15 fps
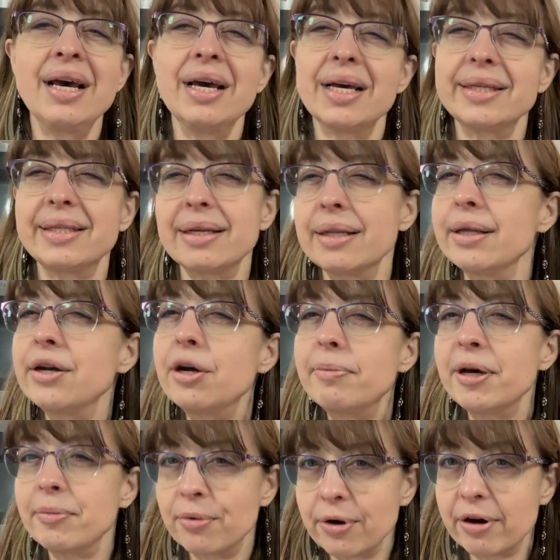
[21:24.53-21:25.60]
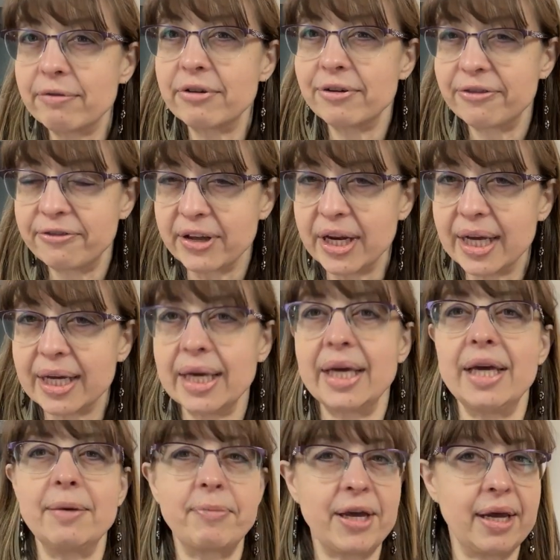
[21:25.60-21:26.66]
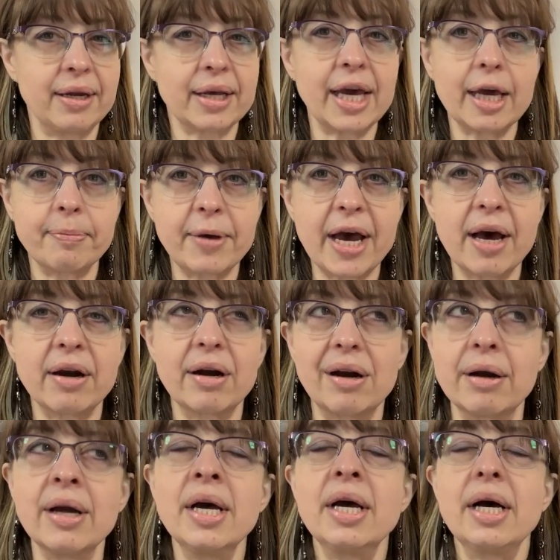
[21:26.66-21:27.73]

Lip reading: it's a little bit more of a finicky pancake batter.